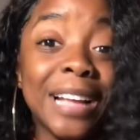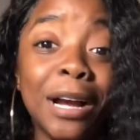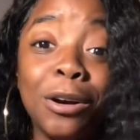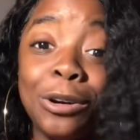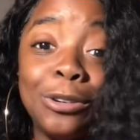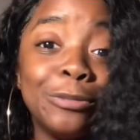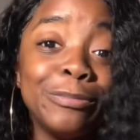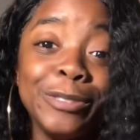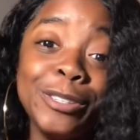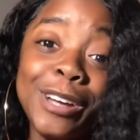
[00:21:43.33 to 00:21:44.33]
I hope
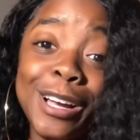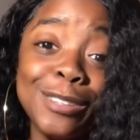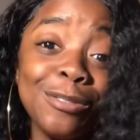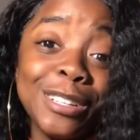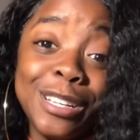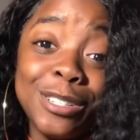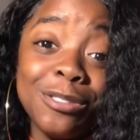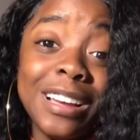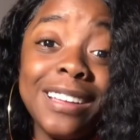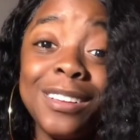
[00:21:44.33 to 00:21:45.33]
you guys really
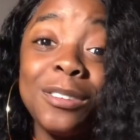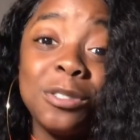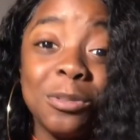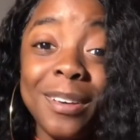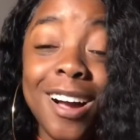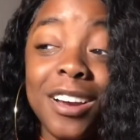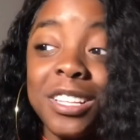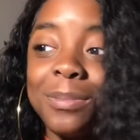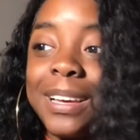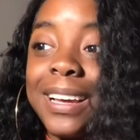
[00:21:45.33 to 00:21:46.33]
enjoy it. No, to be
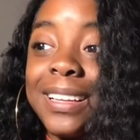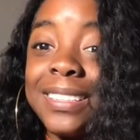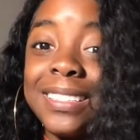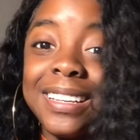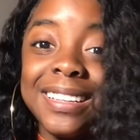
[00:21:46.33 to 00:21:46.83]
honest, because